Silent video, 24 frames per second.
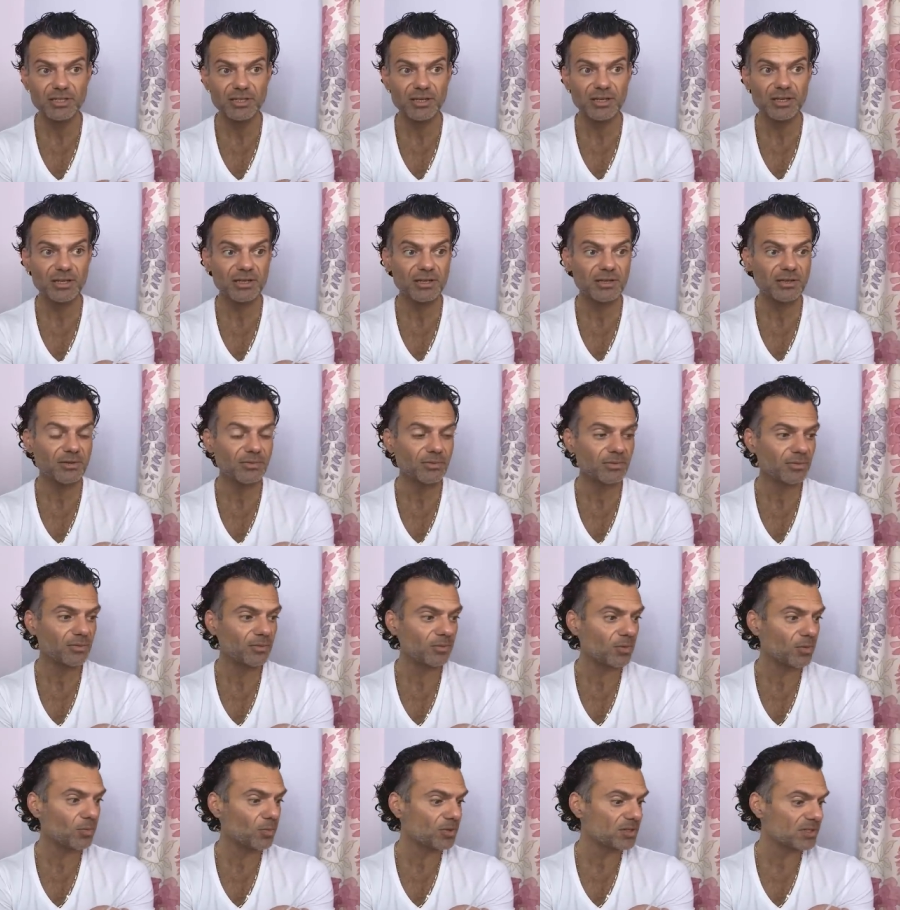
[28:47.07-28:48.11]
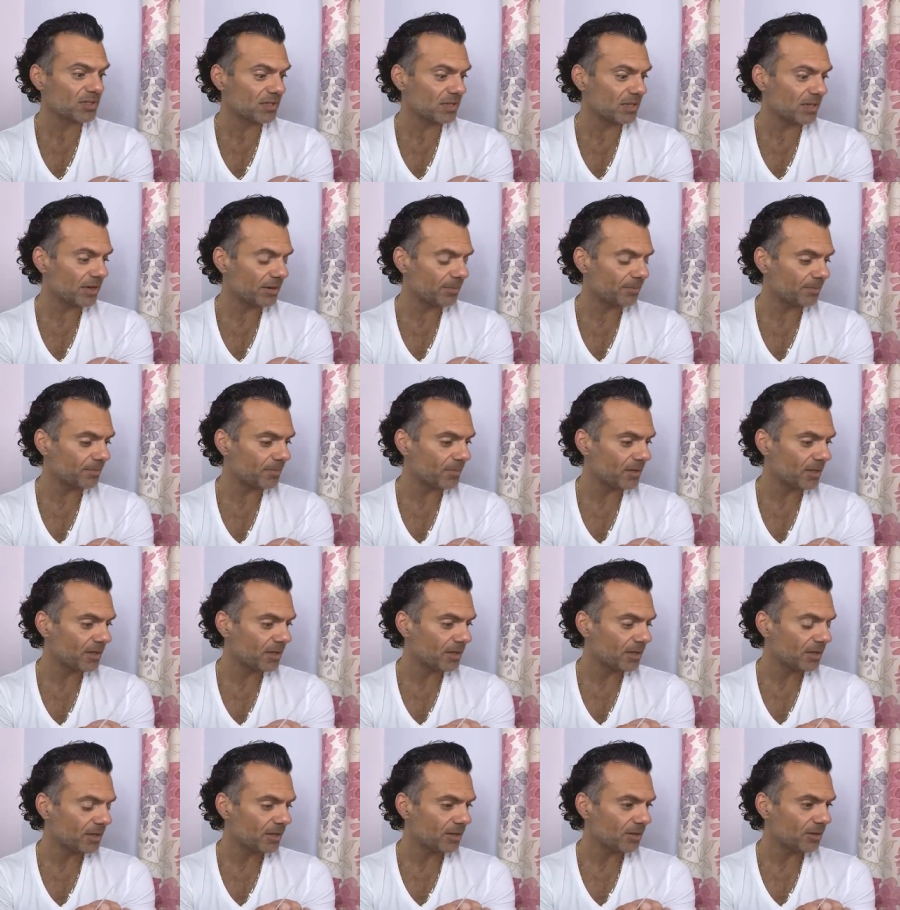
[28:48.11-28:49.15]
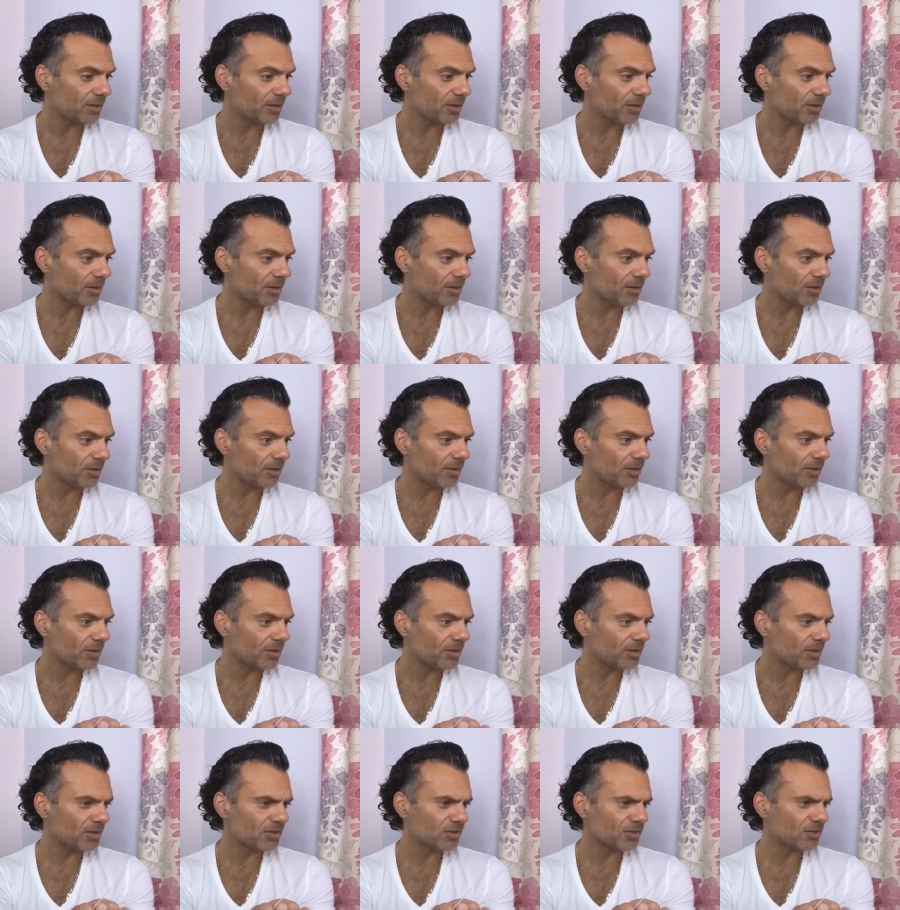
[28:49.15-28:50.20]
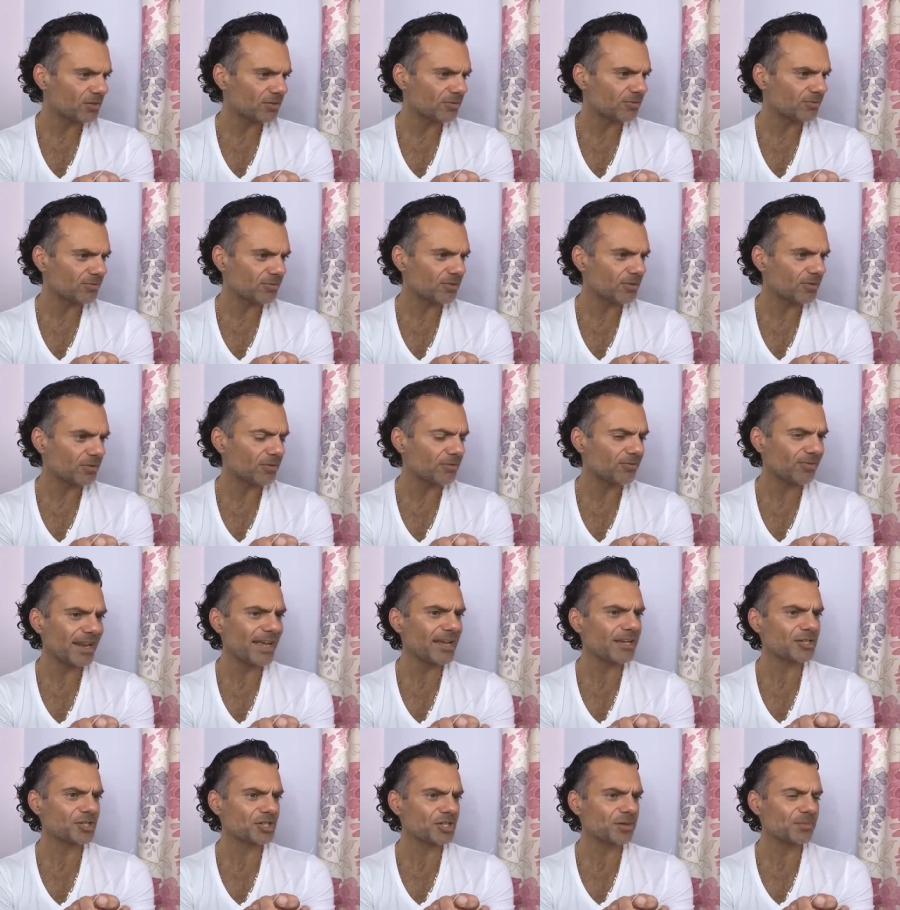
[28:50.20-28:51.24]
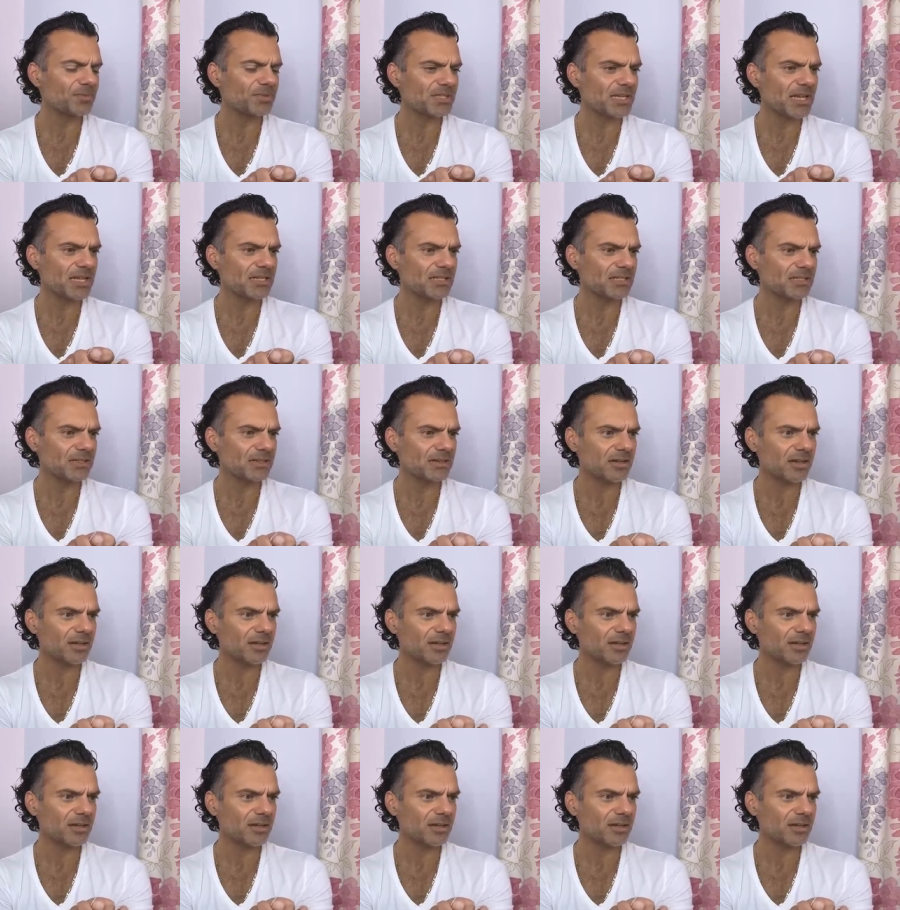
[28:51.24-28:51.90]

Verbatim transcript: Uh, what was the um the the the, the, sort of the, the flagship scent?